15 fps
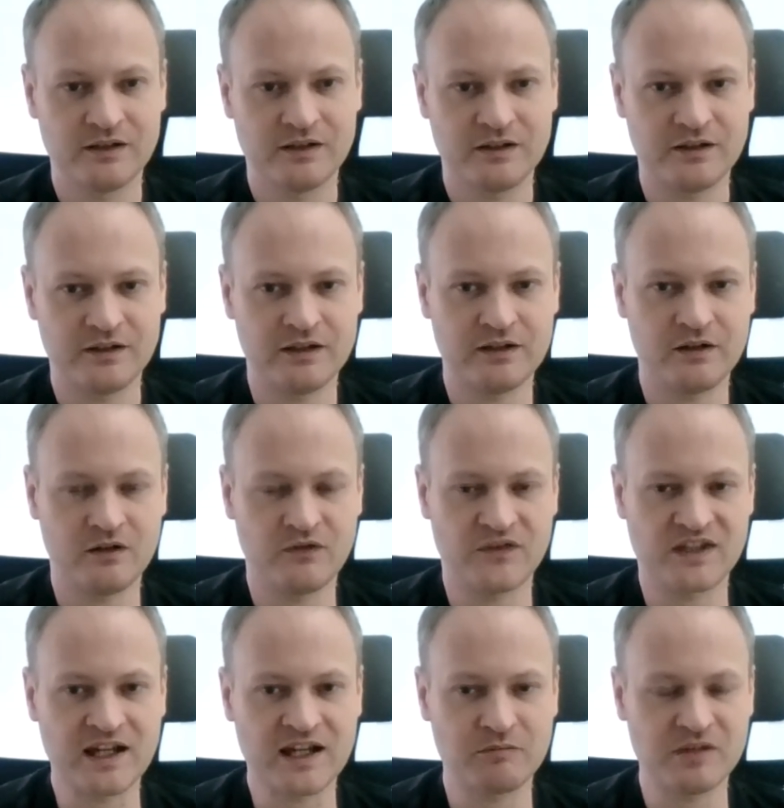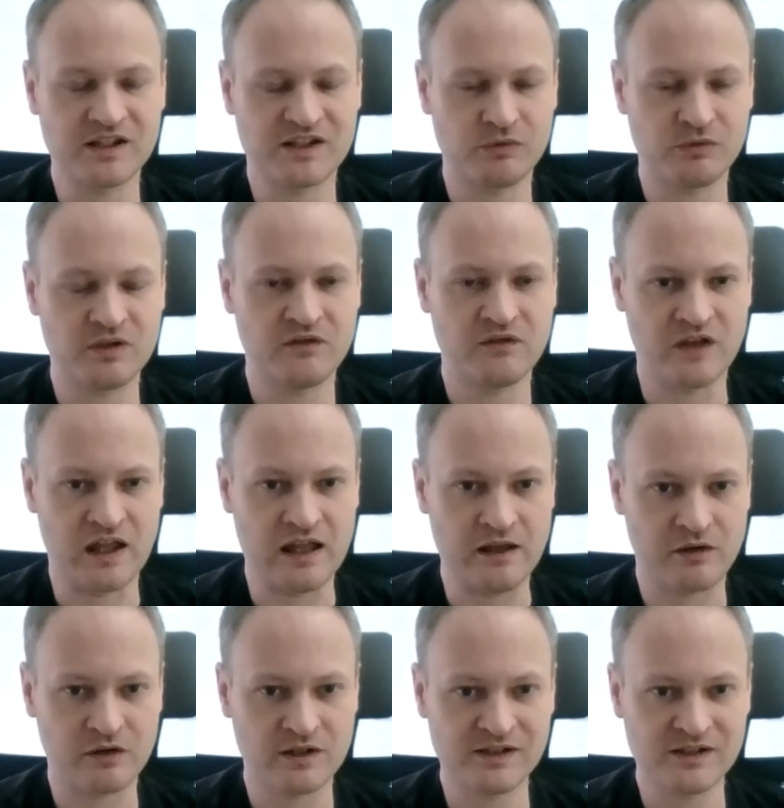eh, of segments with
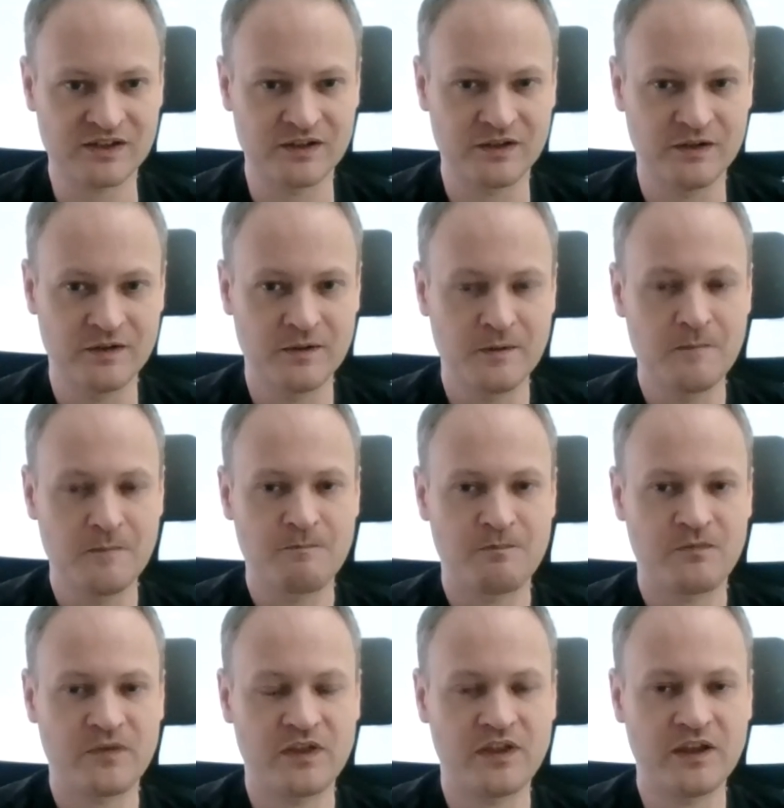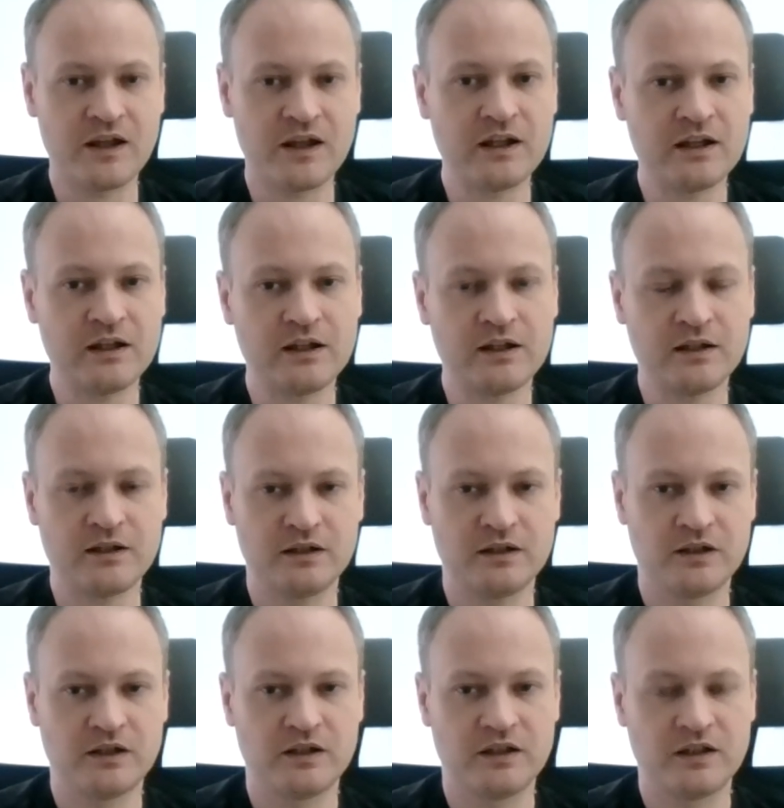errors. The
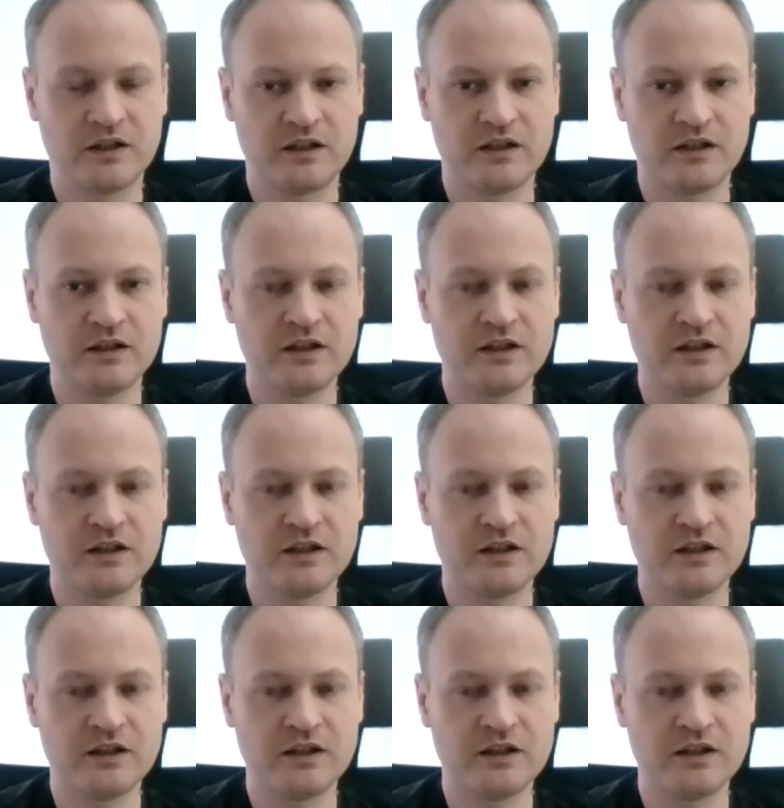uh,